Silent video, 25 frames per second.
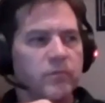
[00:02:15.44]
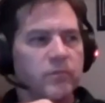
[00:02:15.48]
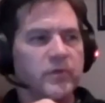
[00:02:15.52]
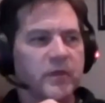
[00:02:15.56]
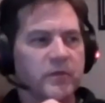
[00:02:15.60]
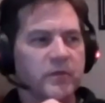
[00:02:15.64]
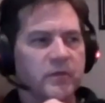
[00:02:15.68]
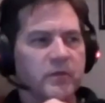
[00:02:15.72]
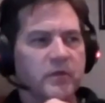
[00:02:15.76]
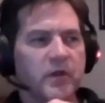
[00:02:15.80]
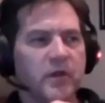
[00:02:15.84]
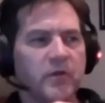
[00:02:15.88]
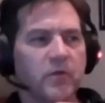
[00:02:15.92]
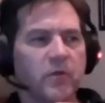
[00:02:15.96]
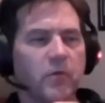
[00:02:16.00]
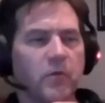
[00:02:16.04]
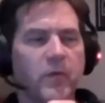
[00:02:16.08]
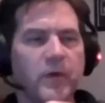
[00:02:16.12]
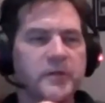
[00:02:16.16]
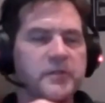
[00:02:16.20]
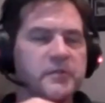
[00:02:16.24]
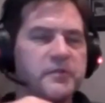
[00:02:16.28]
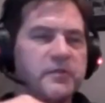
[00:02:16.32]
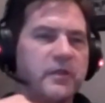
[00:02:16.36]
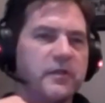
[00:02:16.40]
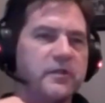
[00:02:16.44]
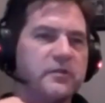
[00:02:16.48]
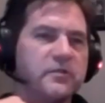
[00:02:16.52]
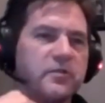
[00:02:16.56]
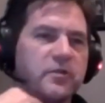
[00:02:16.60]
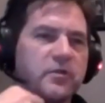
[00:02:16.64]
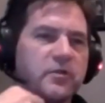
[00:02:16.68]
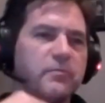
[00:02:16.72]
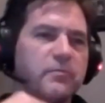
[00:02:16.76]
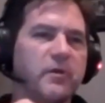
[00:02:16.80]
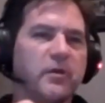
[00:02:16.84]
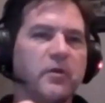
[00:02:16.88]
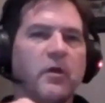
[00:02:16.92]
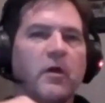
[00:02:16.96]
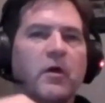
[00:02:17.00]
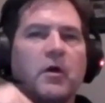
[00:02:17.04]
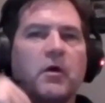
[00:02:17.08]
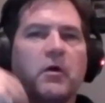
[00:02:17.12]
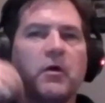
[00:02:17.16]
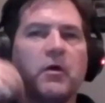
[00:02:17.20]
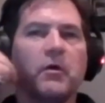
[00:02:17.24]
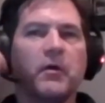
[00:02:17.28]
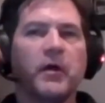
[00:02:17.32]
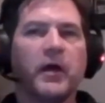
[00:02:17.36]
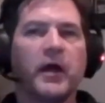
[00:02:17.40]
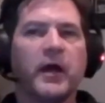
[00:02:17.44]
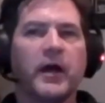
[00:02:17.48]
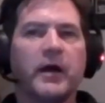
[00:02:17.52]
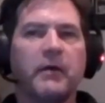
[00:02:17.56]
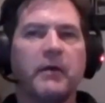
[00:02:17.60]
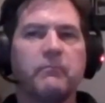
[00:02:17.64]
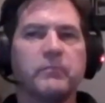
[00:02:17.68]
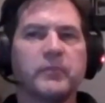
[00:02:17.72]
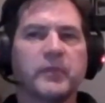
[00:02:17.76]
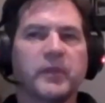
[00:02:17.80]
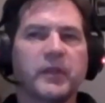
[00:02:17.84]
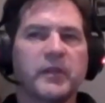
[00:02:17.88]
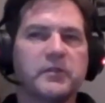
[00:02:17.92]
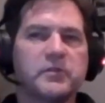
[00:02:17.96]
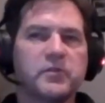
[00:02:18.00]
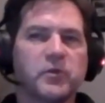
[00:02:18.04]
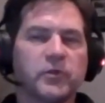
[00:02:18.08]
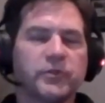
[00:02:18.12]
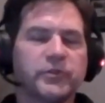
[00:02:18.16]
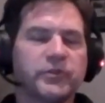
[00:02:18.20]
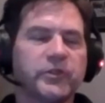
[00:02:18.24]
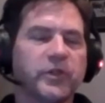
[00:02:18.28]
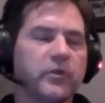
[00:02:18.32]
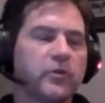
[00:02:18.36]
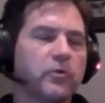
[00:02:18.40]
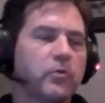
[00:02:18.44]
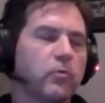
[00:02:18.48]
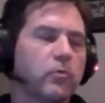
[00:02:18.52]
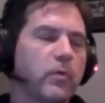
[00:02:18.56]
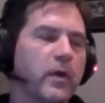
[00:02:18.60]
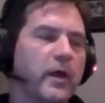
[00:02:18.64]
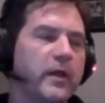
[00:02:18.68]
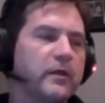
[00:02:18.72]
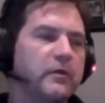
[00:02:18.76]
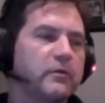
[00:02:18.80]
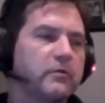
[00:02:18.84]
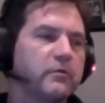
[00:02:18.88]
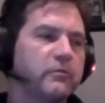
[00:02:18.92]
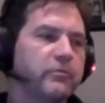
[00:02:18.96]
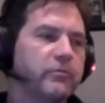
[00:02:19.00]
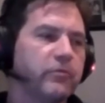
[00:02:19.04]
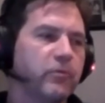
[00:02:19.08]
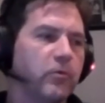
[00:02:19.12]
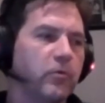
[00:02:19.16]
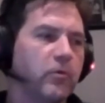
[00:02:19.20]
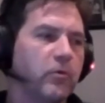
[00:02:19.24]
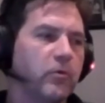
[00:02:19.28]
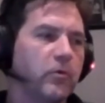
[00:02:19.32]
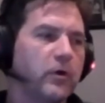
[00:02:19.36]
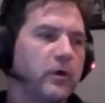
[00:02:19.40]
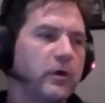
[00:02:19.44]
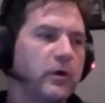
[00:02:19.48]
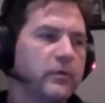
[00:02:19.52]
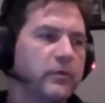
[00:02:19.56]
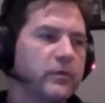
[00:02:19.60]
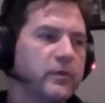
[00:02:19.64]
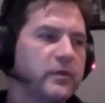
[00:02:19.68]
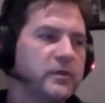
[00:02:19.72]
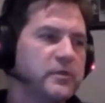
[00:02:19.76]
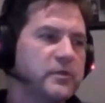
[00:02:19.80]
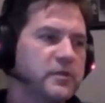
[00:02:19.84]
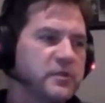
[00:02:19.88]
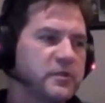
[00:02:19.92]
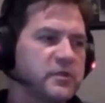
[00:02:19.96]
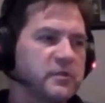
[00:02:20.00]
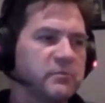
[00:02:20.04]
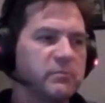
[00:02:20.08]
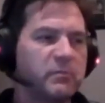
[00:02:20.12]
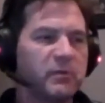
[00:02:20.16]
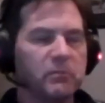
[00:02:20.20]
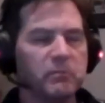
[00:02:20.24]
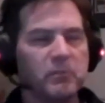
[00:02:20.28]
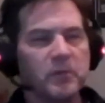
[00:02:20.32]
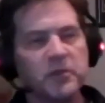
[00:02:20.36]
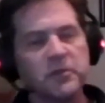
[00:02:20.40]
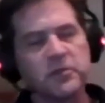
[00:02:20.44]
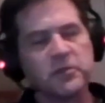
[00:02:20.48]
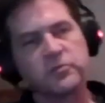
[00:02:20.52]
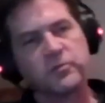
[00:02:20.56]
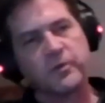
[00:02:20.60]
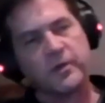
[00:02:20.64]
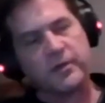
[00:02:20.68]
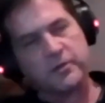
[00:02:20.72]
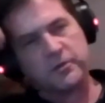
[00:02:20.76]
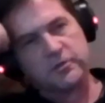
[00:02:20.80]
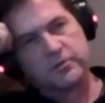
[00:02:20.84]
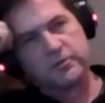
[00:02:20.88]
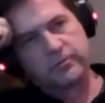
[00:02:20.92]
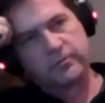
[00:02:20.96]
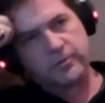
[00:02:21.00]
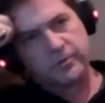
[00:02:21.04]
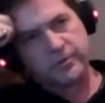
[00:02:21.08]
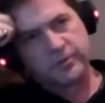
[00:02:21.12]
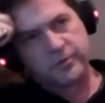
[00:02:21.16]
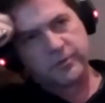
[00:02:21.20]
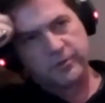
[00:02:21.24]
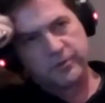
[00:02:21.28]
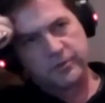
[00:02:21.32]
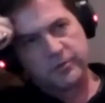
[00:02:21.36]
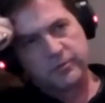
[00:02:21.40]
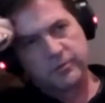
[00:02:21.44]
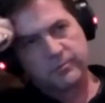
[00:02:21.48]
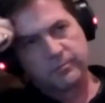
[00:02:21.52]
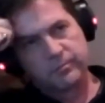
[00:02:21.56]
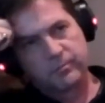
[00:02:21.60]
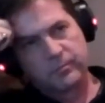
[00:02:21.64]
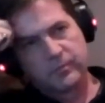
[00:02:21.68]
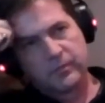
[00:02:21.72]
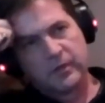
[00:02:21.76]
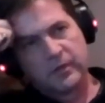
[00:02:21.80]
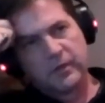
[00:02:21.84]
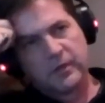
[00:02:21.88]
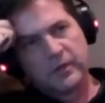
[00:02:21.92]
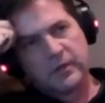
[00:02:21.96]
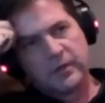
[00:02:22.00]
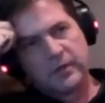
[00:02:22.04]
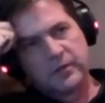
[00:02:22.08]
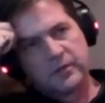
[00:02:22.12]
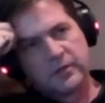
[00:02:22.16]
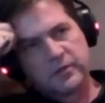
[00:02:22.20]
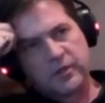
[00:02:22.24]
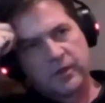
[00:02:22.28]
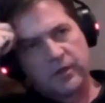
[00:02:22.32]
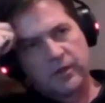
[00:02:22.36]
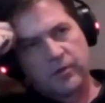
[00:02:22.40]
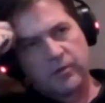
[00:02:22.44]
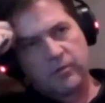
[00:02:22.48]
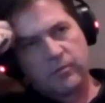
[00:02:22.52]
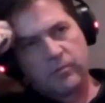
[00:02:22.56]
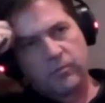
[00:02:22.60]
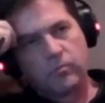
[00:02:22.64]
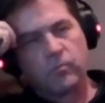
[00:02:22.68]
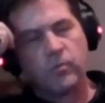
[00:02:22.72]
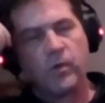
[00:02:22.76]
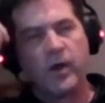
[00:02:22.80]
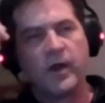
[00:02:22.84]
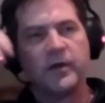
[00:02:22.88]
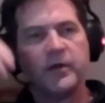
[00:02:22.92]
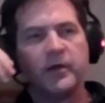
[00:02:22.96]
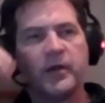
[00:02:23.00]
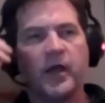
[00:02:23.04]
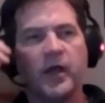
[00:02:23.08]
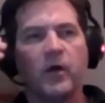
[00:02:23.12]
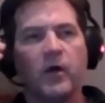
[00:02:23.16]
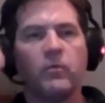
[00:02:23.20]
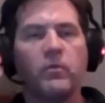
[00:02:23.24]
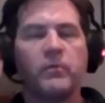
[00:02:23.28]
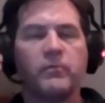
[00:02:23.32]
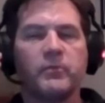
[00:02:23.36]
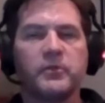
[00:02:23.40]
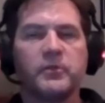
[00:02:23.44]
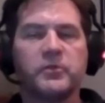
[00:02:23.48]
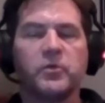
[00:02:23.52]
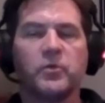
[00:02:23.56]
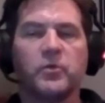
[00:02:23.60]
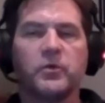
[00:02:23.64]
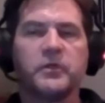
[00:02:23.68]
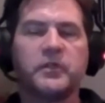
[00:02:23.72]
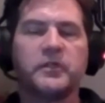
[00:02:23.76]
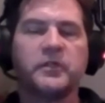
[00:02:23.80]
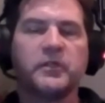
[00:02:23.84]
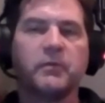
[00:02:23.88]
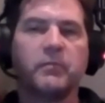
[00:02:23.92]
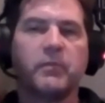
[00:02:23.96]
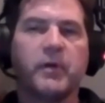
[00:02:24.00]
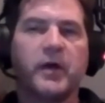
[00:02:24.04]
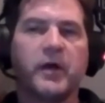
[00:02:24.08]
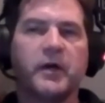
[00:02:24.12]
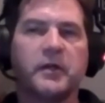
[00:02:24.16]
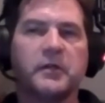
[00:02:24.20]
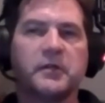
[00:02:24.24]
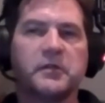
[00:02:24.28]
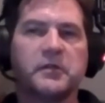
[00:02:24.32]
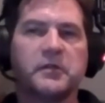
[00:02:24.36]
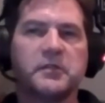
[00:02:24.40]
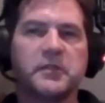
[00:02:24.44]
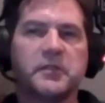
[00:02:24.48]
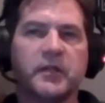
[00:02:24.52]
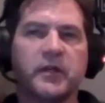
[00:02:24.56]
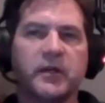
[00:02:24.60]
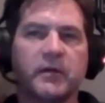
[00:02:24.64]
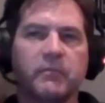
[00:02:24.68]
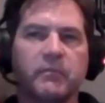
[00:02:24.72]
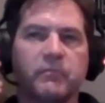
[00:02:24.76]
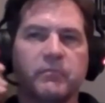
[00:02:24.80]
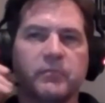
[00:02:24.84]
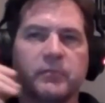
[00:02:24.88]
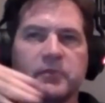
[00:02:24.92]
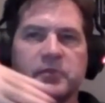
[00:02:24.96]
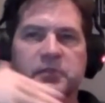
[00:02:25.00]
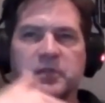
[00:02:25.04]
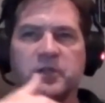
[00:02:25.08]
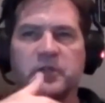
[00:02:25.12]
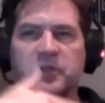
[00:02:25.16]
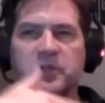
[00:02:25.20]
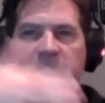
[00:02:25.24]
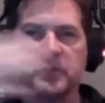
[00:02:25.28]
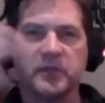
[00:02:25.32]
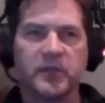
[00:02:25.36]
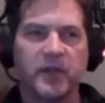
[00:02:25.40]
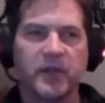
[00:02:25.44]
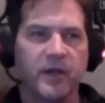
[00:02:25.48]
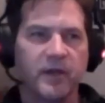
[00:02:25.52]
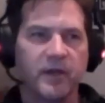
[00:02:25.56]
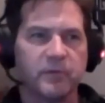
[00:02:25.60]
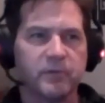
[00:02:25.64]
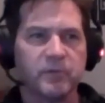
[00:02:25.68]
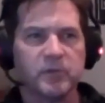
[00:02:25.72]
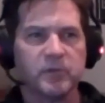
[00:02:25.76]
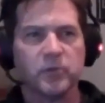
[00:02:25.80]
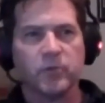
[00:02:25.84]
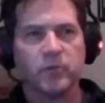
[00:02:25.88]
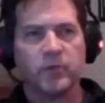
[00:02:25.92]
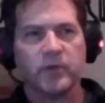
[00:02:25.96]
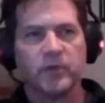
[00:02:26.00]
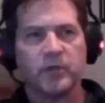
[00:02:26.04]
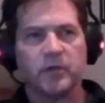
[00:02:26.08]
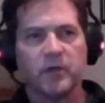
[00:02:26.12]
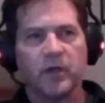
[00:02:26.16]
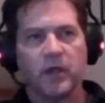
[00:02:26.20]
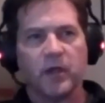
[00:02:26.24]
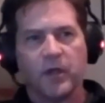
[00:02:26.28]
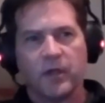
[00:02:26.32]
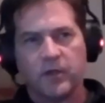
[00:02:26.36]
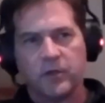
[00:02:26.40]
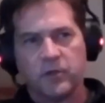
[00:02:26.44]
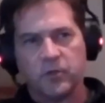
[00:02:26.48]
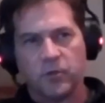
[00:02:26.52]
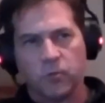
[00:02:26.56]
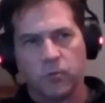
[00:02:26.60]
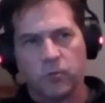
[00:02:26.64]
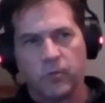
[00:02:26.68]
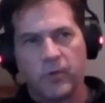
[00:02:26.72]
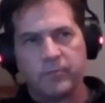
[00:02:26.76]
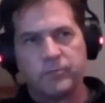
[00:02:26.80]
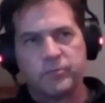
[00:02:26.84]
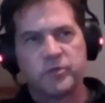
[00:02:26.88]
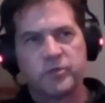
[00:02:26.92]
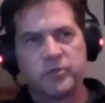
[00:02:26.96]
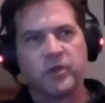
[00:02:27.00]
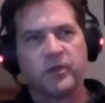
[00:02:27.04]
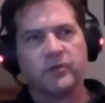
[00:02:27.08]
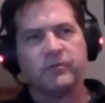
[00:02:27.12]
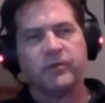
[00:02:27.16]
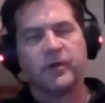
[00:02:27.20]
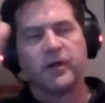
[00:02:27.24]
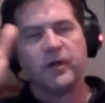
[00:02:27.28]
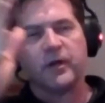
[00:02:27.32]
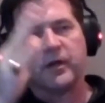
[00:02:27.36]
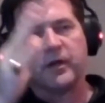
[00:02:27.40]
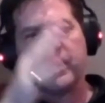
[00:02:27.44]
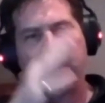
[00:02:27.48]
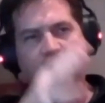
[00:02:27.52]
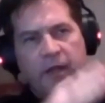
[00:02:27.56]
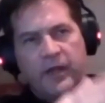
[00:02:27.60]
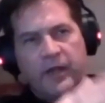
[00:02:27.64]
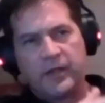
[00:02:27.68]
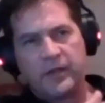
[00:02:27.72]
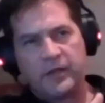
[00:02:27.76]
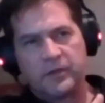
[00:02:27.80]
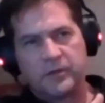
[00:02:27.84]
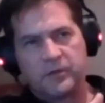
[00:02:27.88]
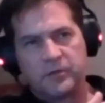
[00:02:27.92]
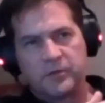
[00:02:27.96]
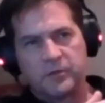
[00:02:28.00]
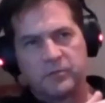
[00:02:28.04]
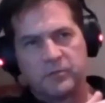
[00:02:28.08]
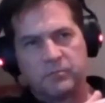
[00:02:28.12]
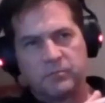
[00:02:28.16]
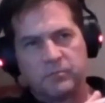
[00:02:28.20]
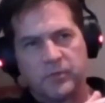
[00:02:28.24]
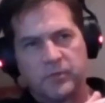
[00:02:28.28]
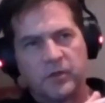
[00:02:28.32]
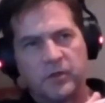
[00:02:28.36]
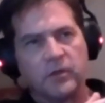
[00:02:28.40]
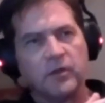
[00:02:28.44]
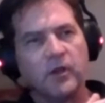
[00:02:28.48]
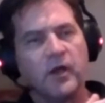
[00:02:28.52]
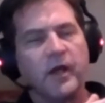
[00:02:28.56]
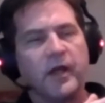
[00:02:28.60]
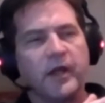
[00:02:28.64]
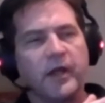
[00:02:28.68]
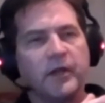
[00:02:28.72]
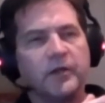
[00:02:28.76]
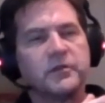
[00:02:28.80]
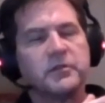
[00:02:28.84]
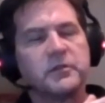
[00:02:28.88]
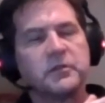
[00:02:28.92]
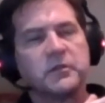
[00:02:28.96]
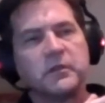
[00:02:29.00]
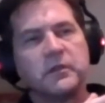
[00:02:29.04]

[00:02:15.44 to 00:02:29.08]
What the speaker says: You don't always need to, but it's also great for the system administrators, for instance. So right now, when we're talking about sending data between your web server and the client,